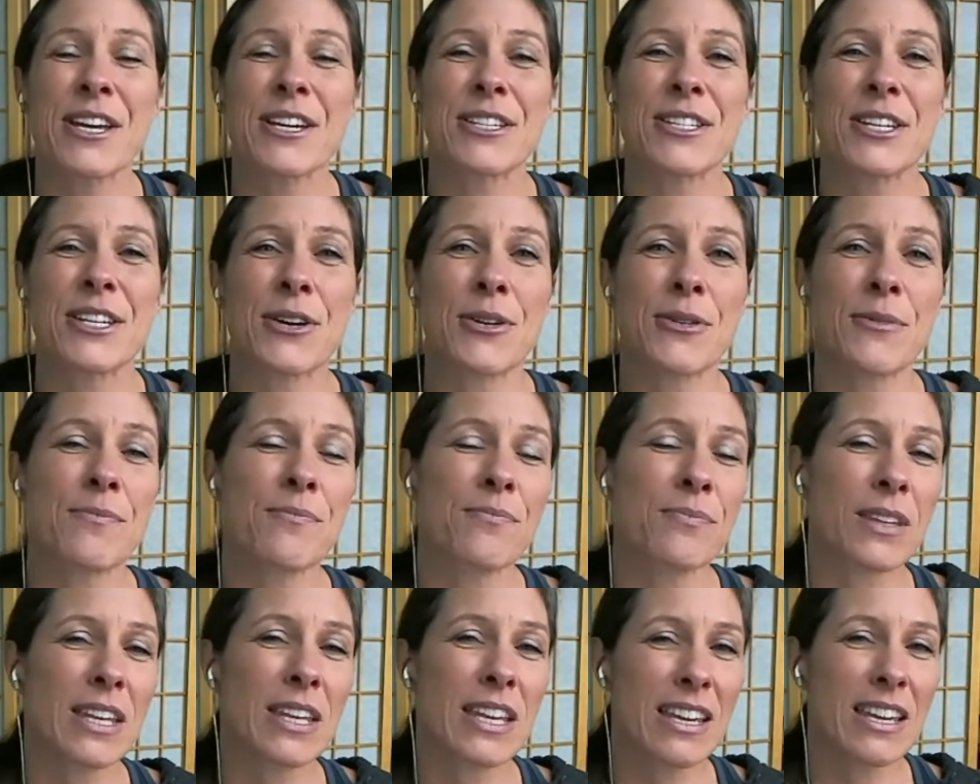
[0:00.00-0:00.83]
So
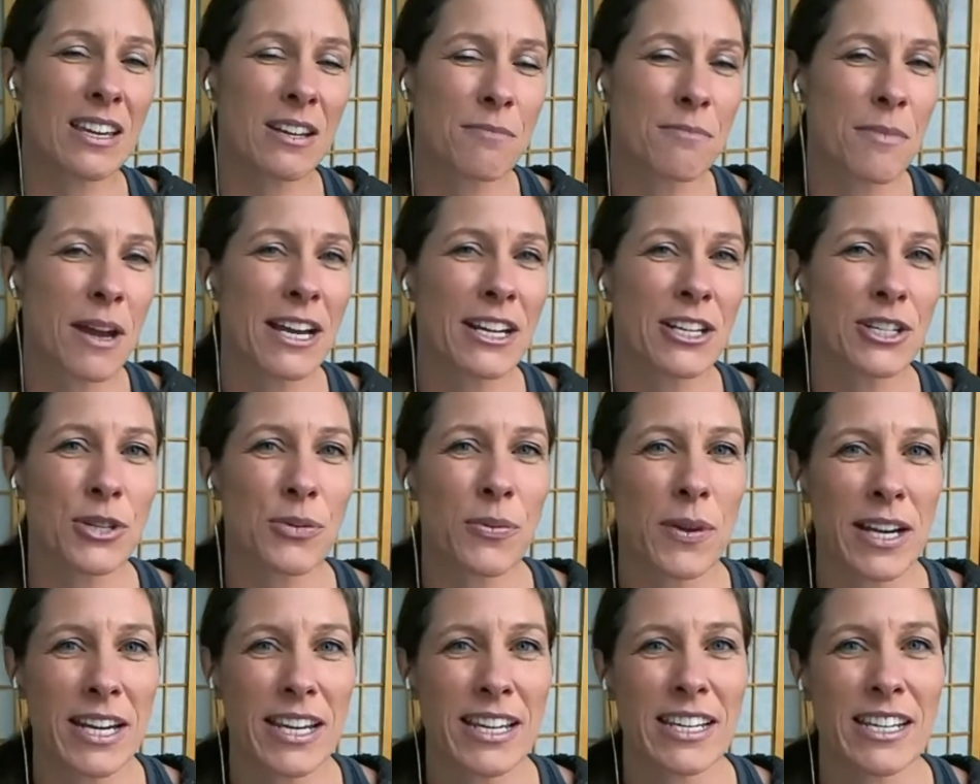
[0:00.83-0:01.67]
in my
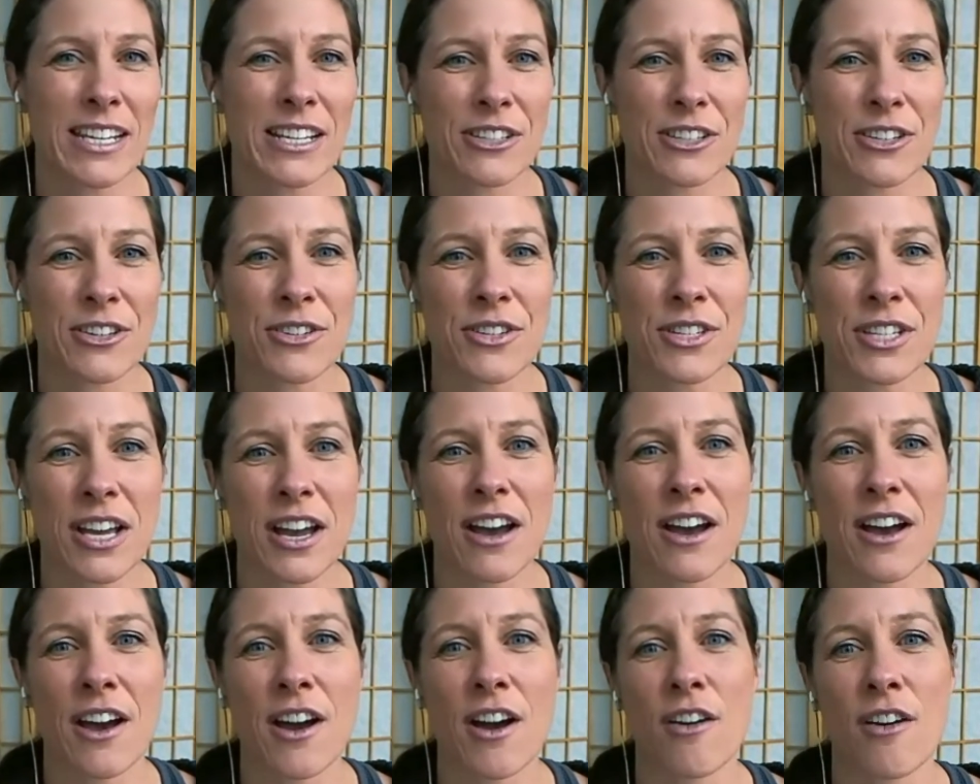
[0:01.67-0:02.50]
20 years
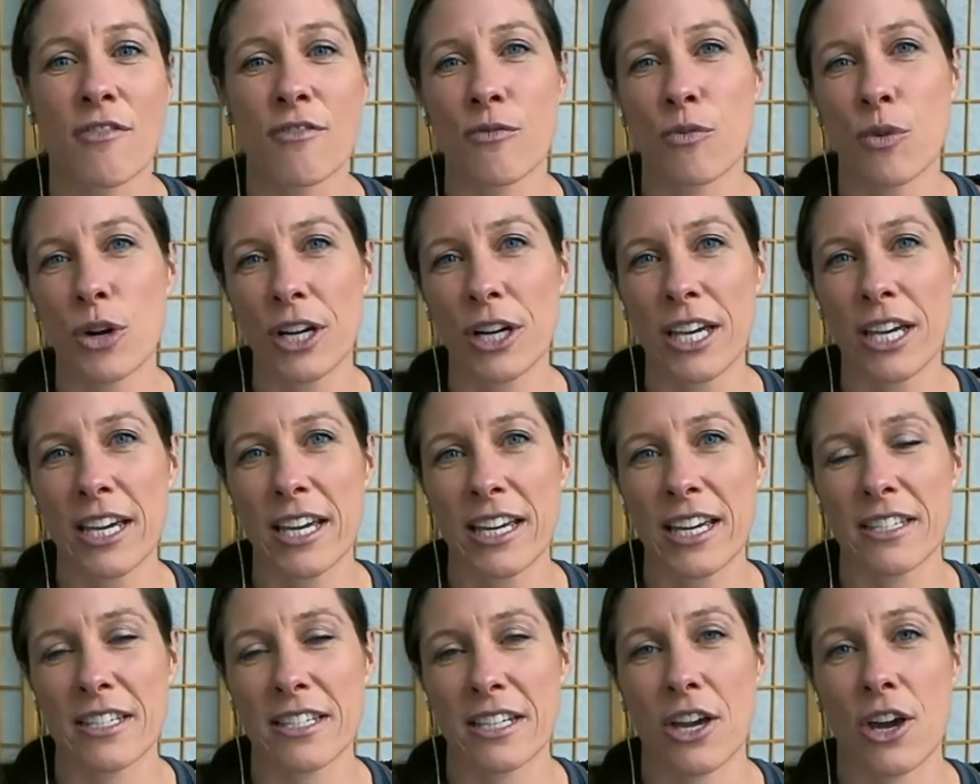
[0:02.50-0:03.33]
of
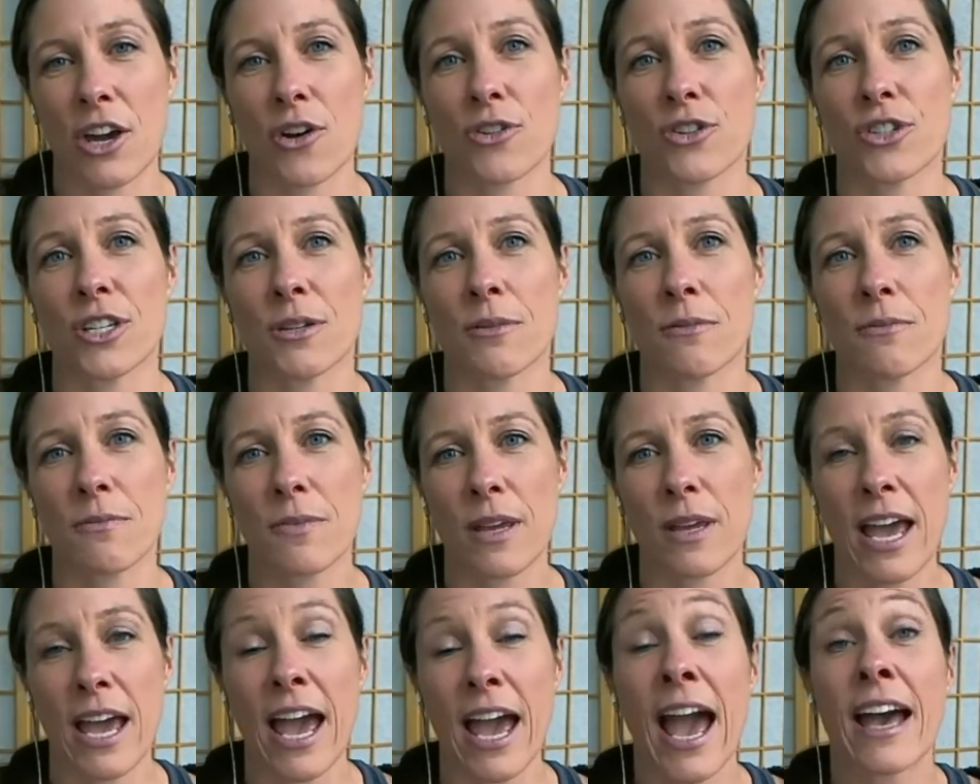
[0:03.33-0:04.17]
working as a coach, it
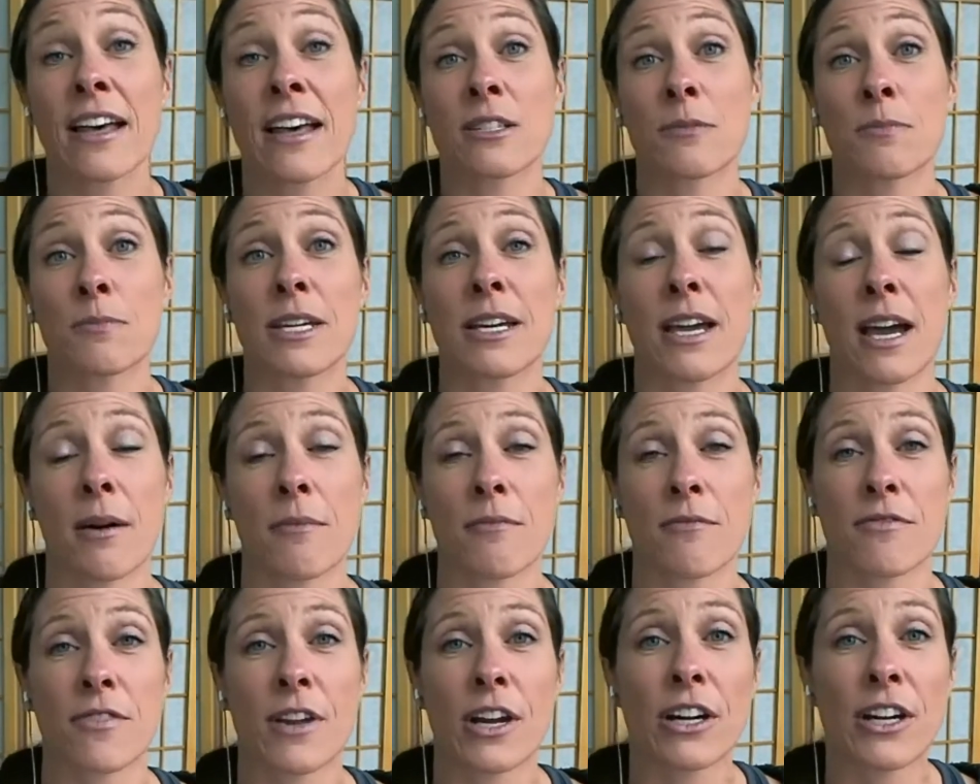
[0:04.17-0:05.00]
has
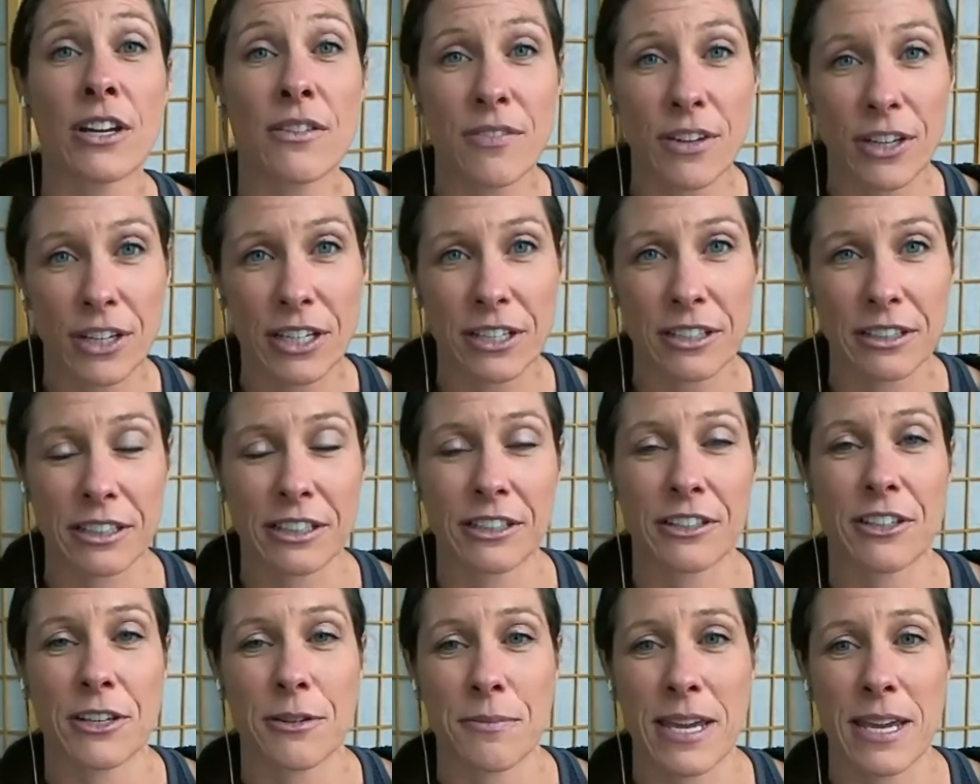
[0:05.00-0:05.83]
become very, very
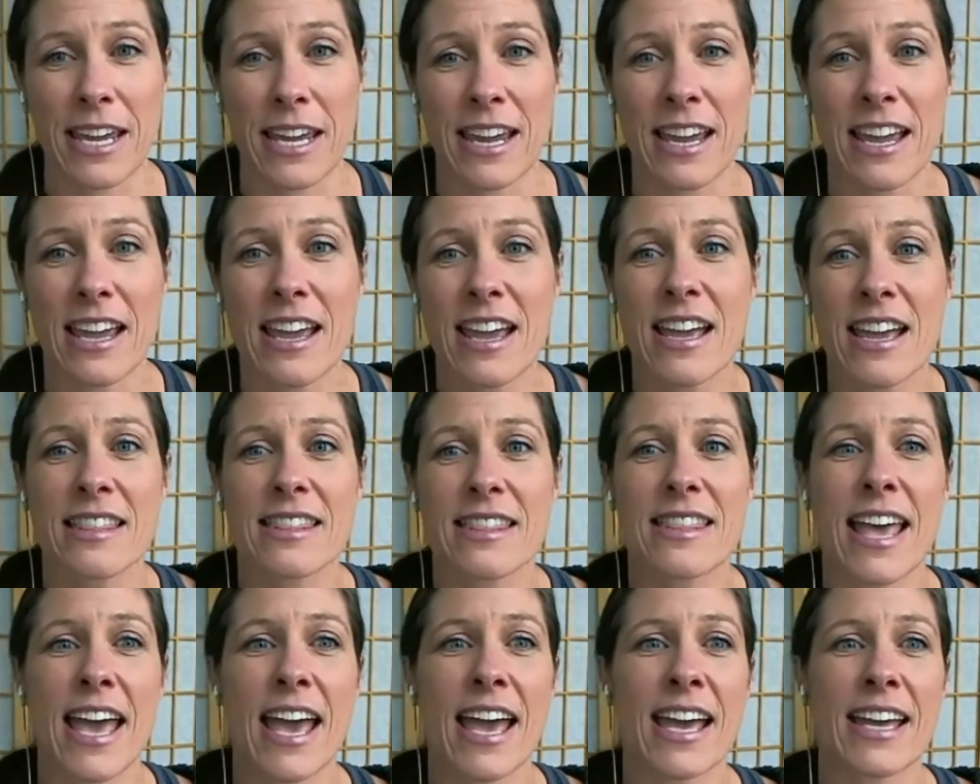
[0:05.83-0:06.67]
clear to me
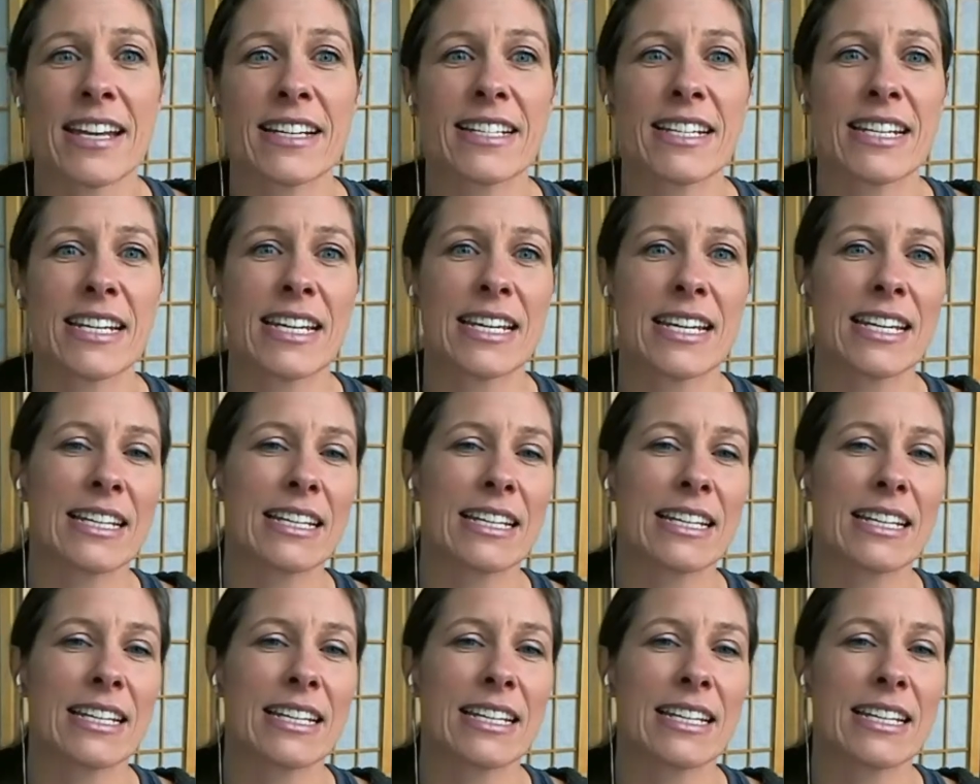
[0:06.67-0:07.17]
that